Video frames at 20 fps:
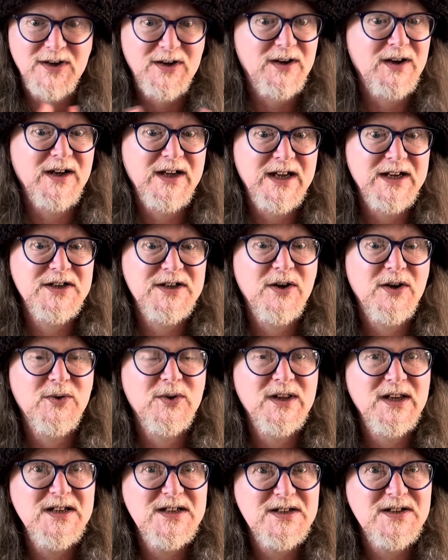I get to go
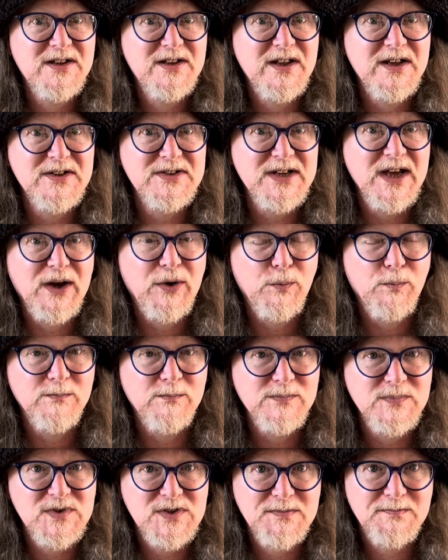and listen to those
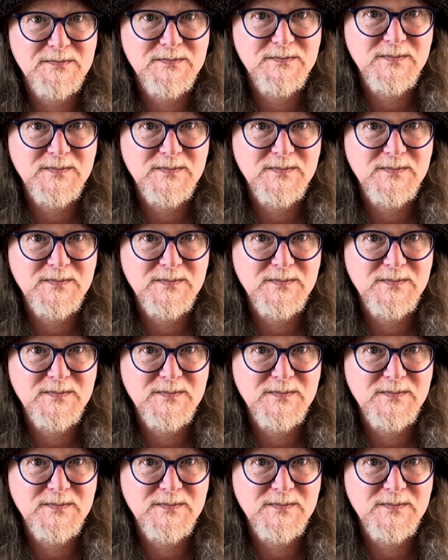albums.